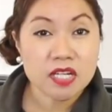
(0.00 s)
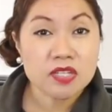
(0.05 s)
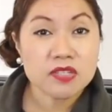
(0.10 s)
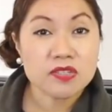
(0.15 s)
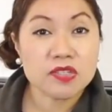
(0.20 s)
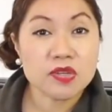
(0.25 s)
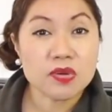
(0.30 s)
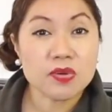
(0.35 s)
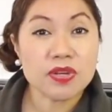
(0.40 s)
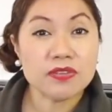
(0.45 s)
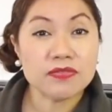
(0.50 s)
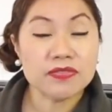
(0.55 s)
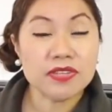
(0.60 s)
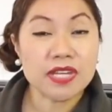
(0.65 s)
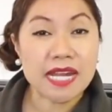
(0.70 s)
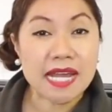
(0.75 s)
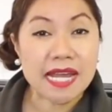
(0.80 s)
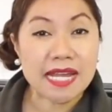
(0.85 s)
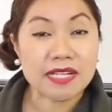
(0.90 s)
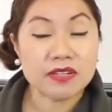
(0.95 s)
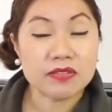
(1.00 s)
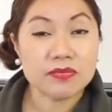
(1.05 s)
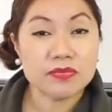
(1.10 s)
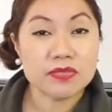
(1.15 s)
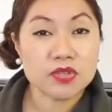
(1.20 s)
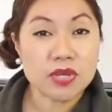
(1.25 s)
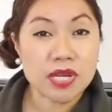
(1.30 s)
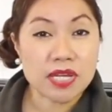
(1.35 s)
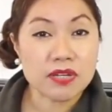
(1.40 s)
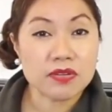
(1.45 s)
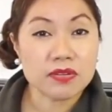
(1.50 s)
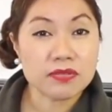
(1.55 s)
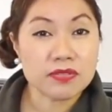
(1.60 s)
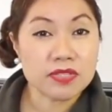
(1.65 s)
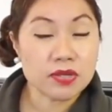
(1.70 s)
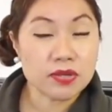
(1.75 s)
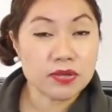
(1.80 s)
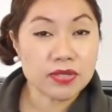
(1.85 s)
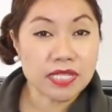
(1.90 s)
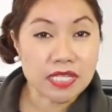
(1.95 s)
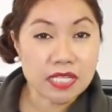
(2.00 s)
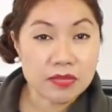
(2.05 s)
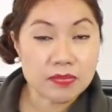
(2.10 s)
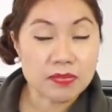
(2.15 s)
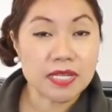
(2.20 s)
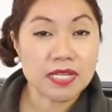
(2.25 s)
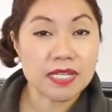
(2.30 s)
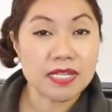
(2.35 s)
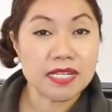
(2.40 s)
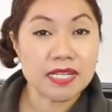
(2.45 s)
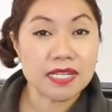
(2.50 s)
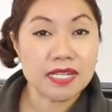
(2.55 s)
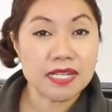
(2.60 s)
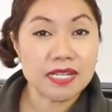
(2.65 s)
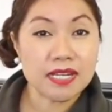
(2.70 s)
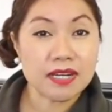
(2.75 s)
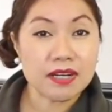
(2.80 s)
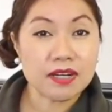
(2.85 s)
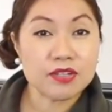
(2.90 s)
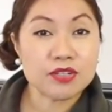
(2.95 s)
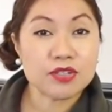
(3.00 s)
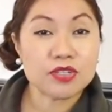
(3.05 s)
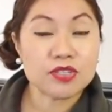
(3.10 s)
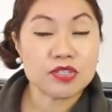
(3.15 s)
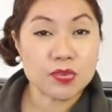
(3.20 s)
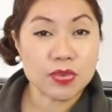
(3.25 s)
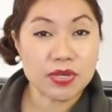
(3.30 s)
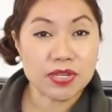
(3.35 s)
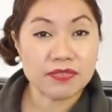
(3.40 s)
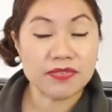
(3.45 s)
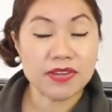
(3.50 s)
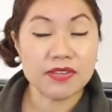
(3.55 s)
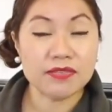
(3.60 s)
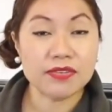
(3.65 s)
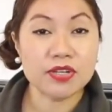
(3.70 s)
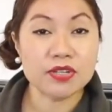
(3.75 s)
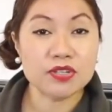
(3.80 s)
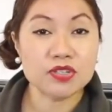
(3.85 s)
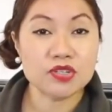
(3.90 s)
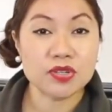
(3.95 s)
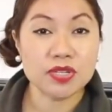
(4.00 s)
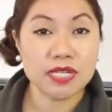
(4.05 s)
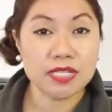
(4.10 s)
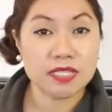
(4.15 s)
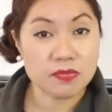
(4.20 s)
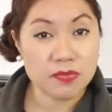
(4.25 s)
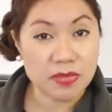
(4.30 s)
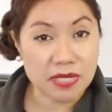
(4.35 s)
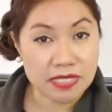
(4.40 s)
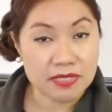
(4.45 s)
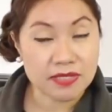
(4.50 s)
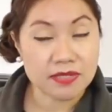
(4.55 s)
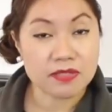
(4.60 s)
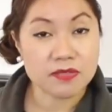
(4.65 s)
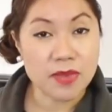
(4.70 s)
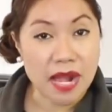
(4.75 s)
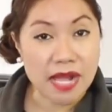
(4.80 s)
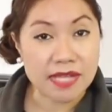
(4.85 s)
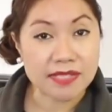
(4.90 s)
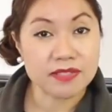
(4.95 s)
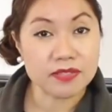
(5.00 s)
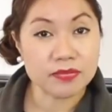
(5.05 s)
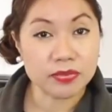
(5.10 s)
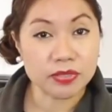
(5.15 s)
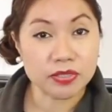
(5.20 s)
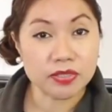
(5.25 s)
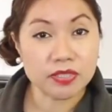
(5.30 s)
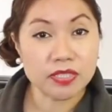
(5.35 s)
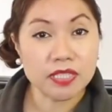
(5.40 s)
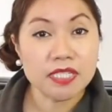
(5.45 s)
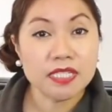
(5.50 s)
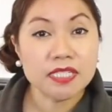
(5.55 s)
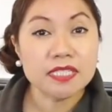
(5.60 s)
So if that item, try to, keep it under 2,500 as best as possible,